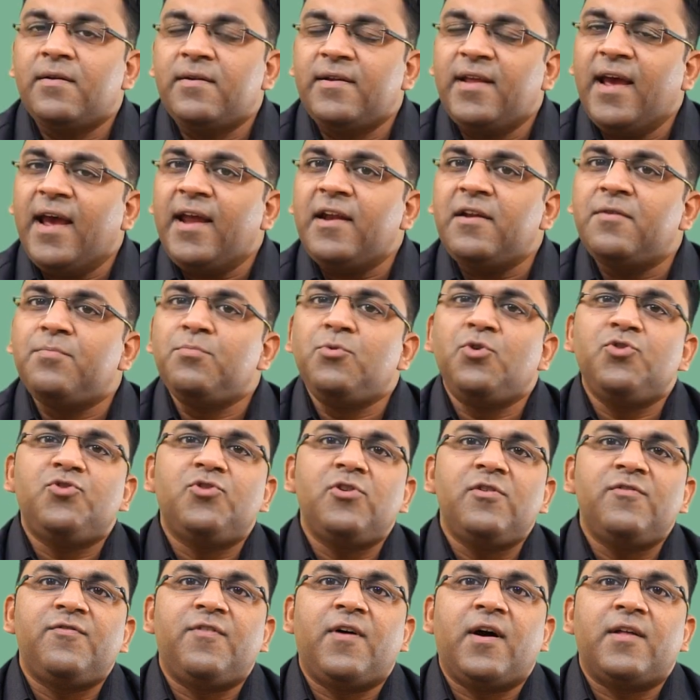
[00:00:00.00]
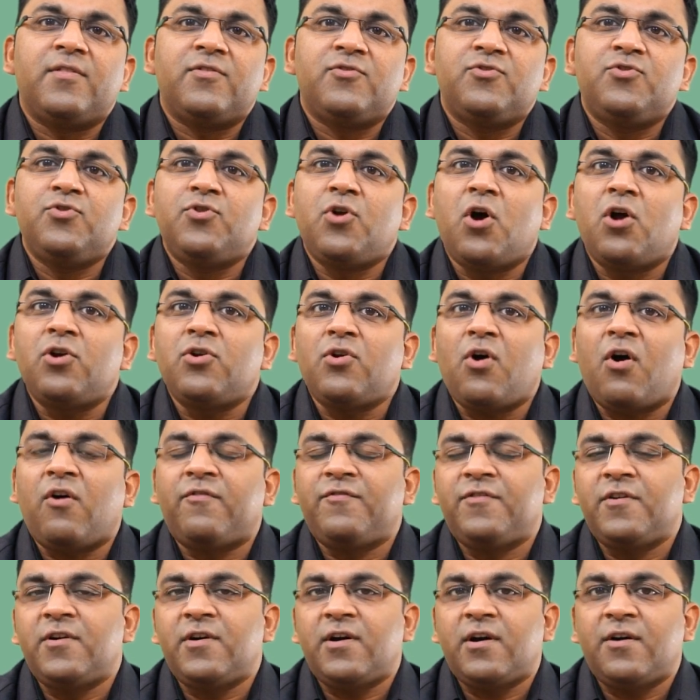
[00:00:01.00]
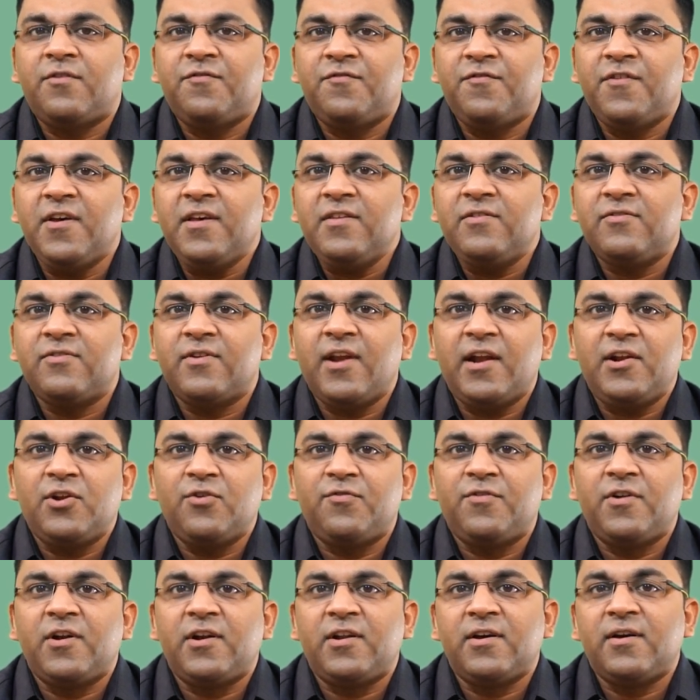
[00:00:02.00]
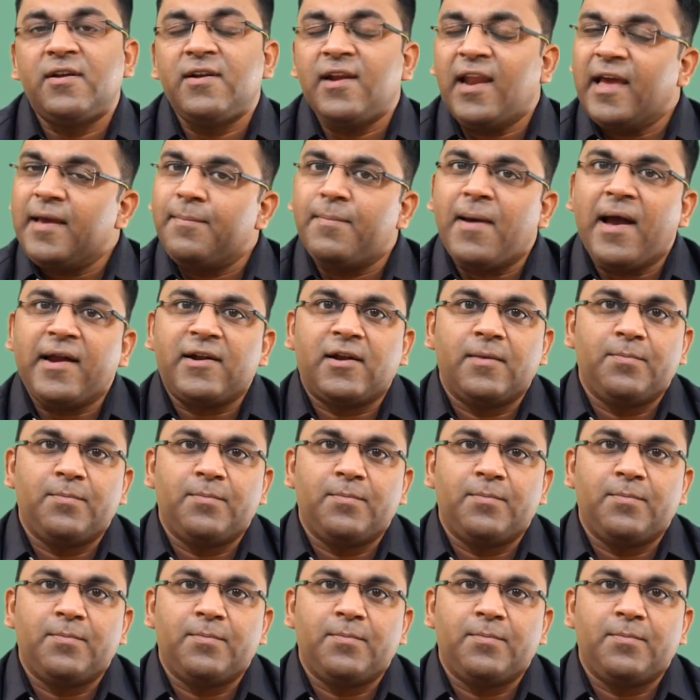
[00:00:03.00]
Debt mutual funds do not offer a fixed rate of return like bank